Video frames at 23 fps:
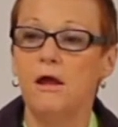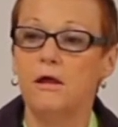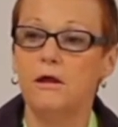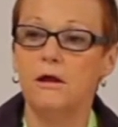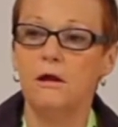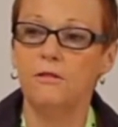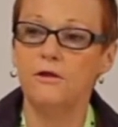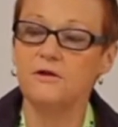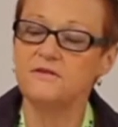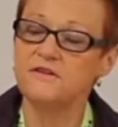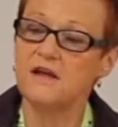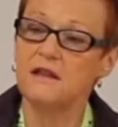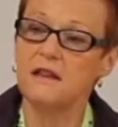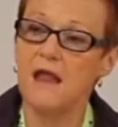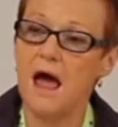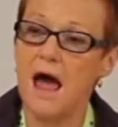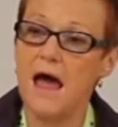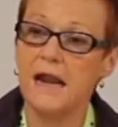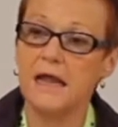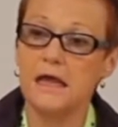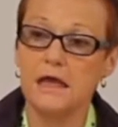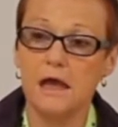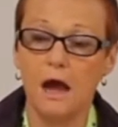You know, there's a
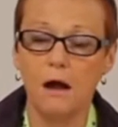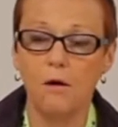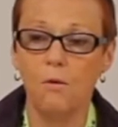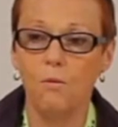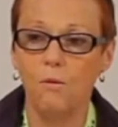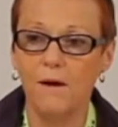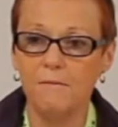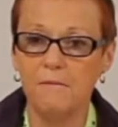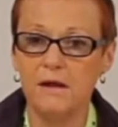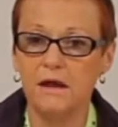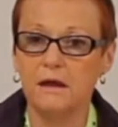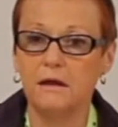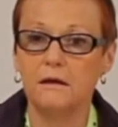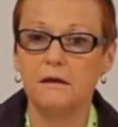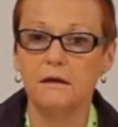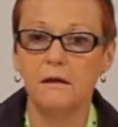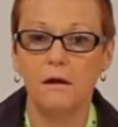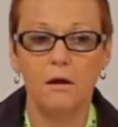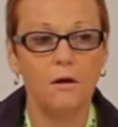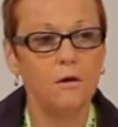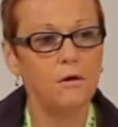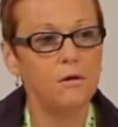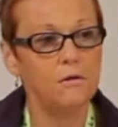lot of young
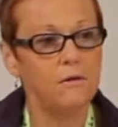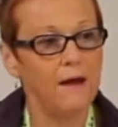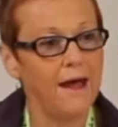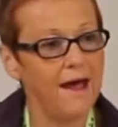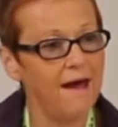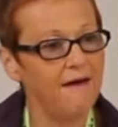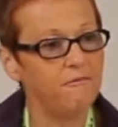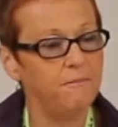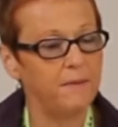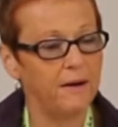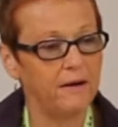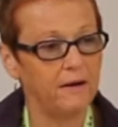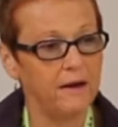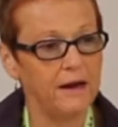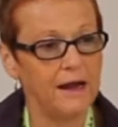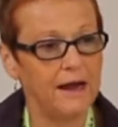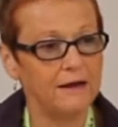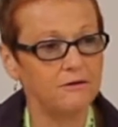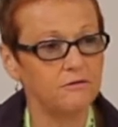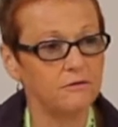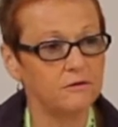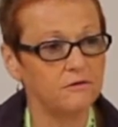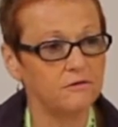women who have
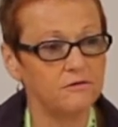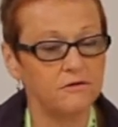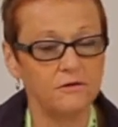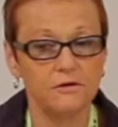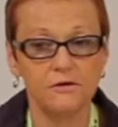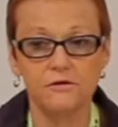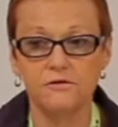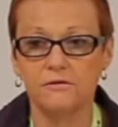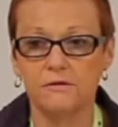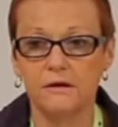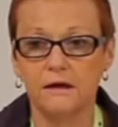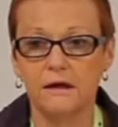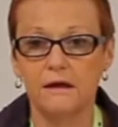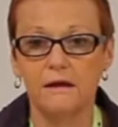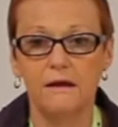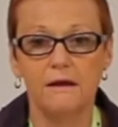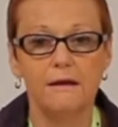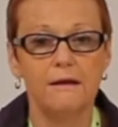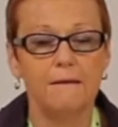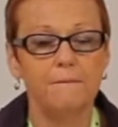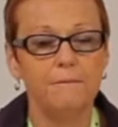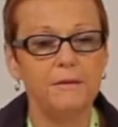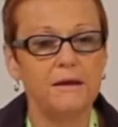bariatric surgery
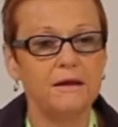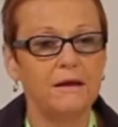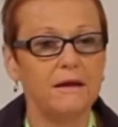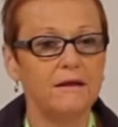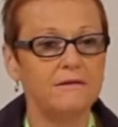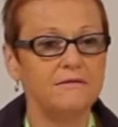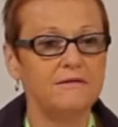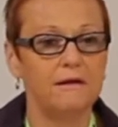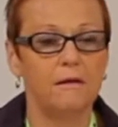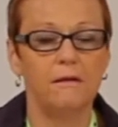because,